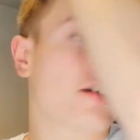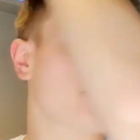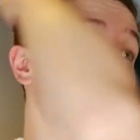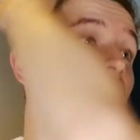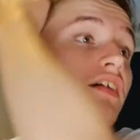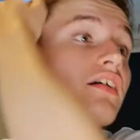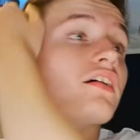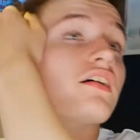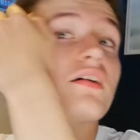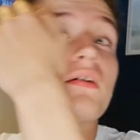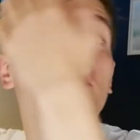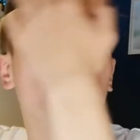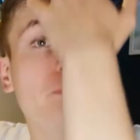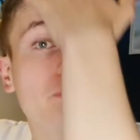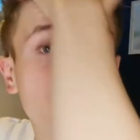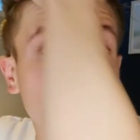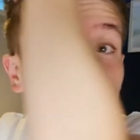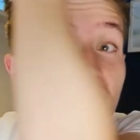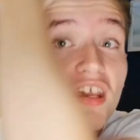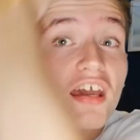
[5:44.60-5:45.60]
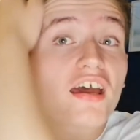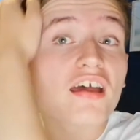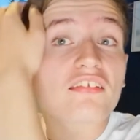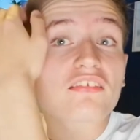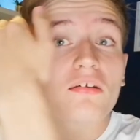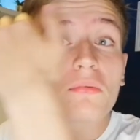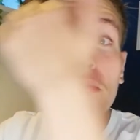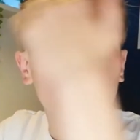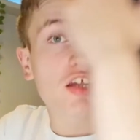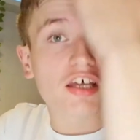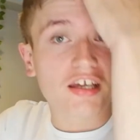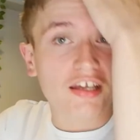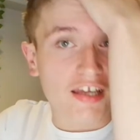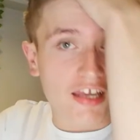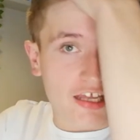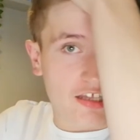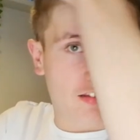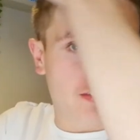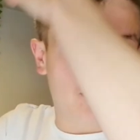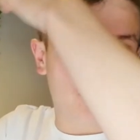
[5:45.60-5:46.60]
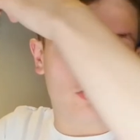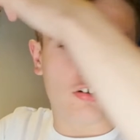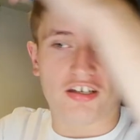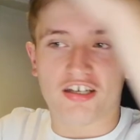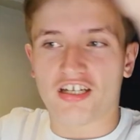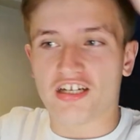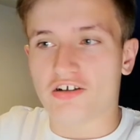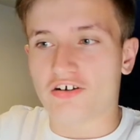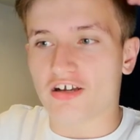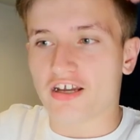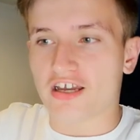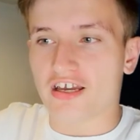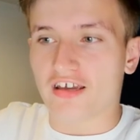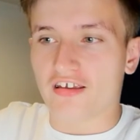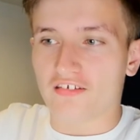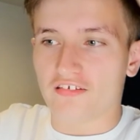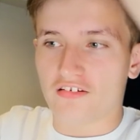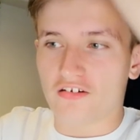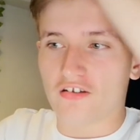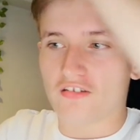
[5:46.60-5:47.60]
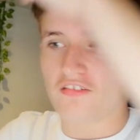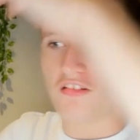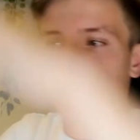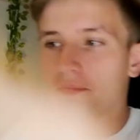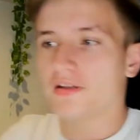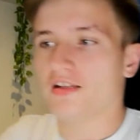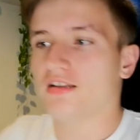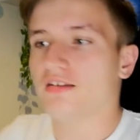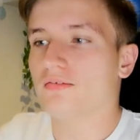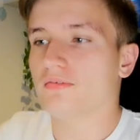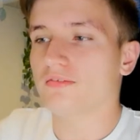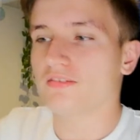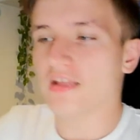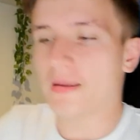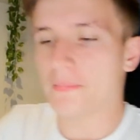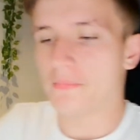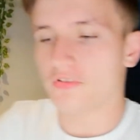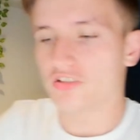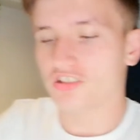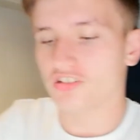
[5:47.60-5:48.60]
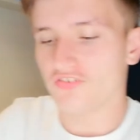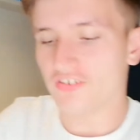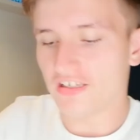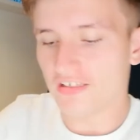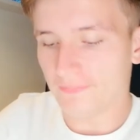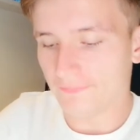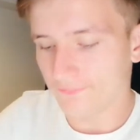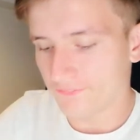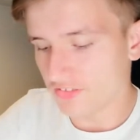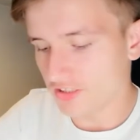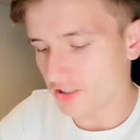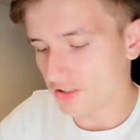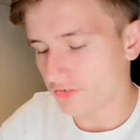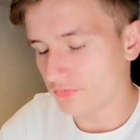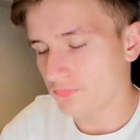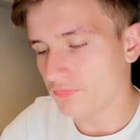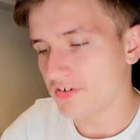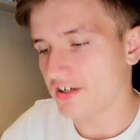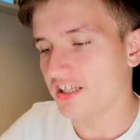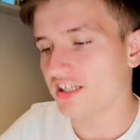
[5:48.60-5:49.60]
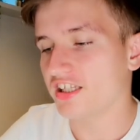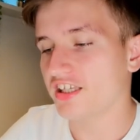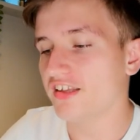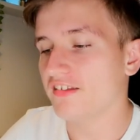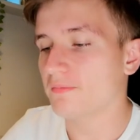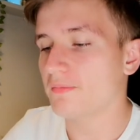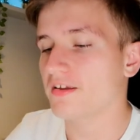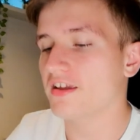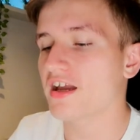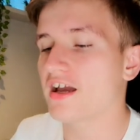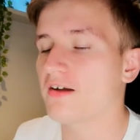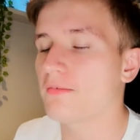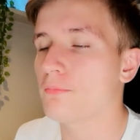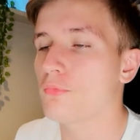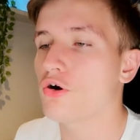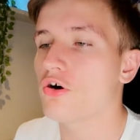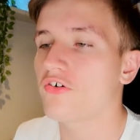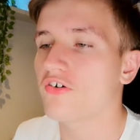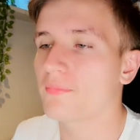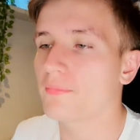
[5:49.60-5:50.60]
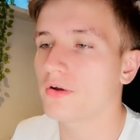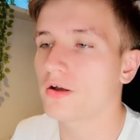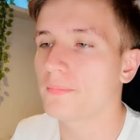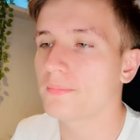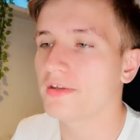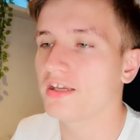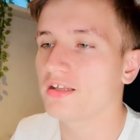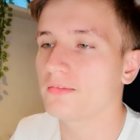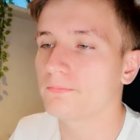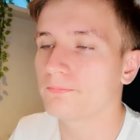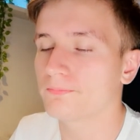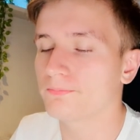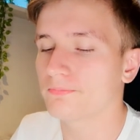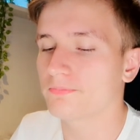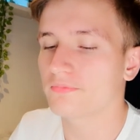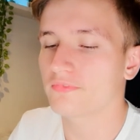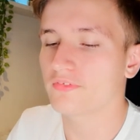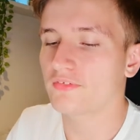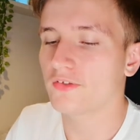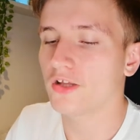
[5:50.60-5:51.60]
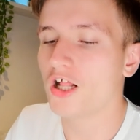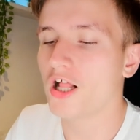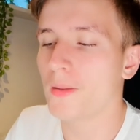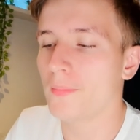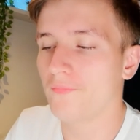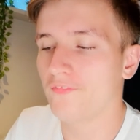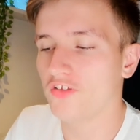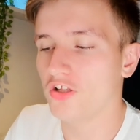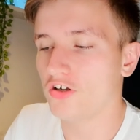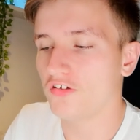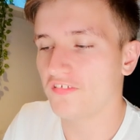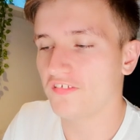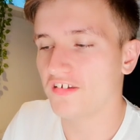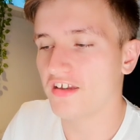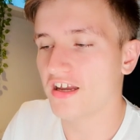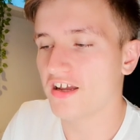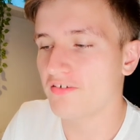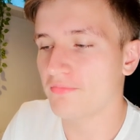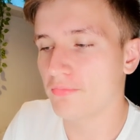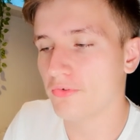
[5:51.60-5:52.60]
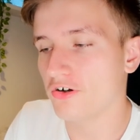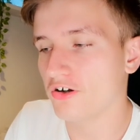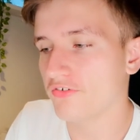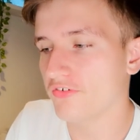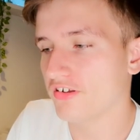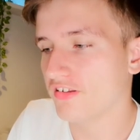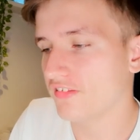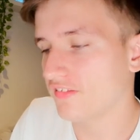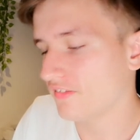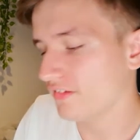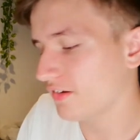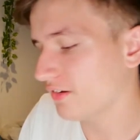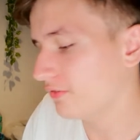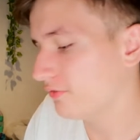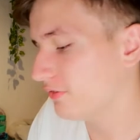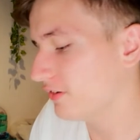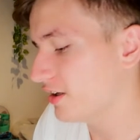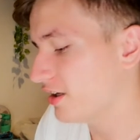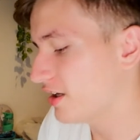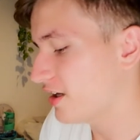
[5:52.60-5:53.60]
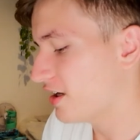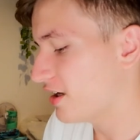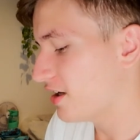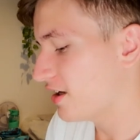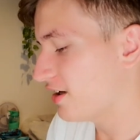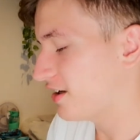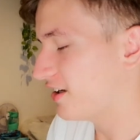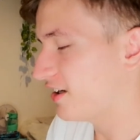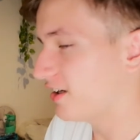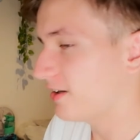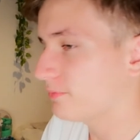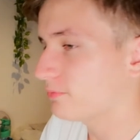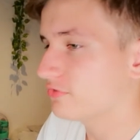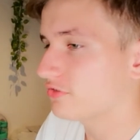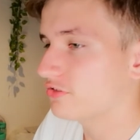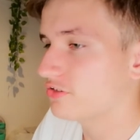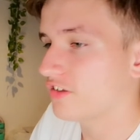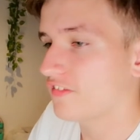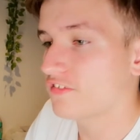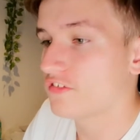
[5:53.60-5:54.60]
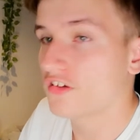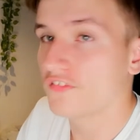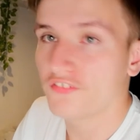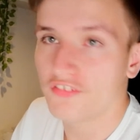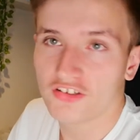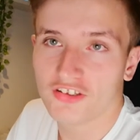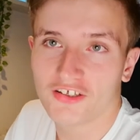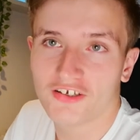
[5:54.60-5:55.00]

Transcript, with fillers: Um, yeah, so I'm gonna end this vlog here now, guys. No, it's not been that much of a vlog really. It's been kind of boring, but I mean, all vlogs are kind of boring, so um, there's nothing